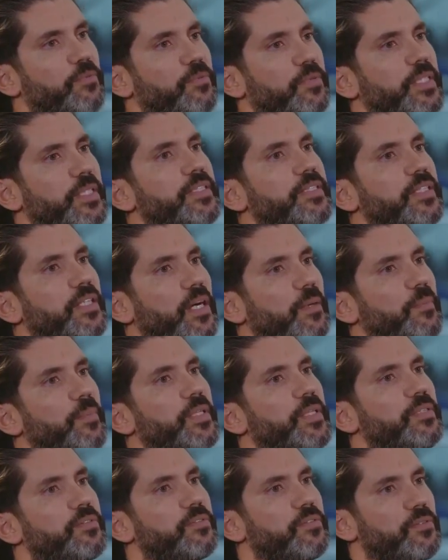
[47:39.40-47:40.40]
we need the
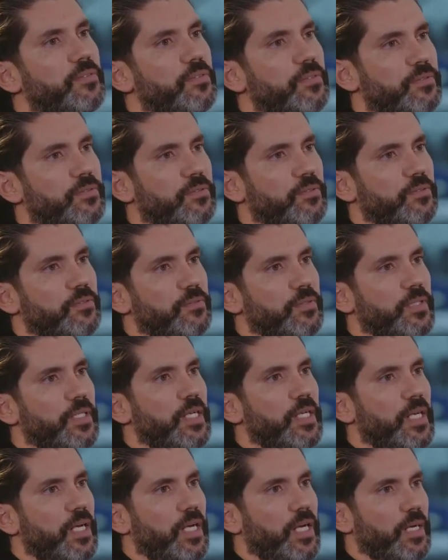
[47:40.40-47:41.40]
company to
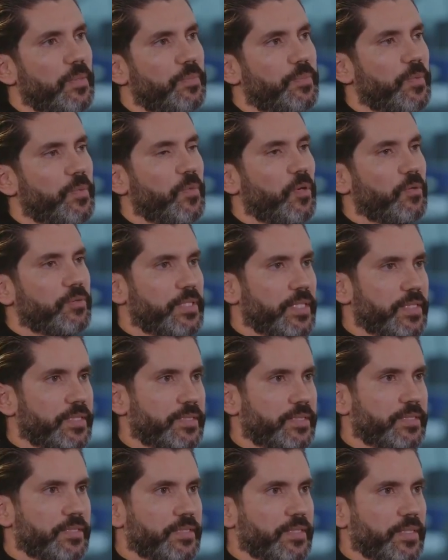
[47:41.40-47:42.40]
promote
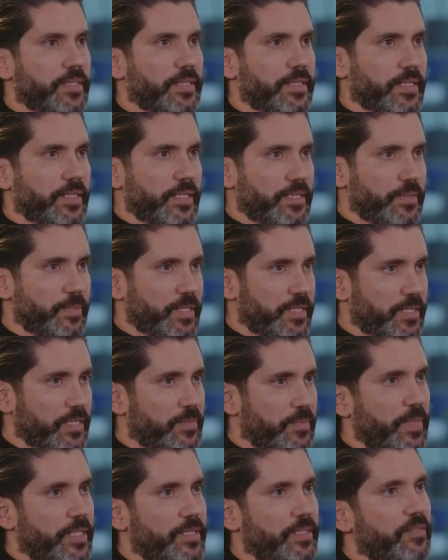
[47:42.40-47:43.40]
its
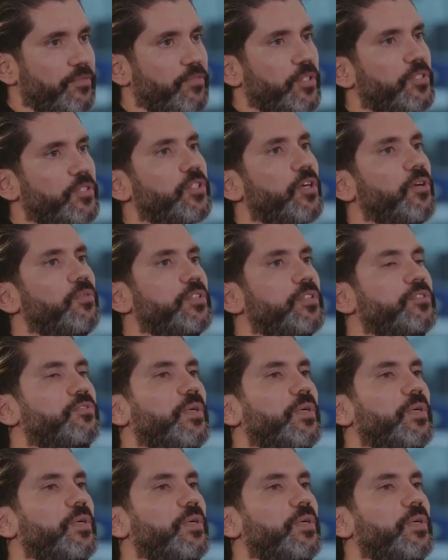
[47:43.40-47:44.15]
business better for the shareholders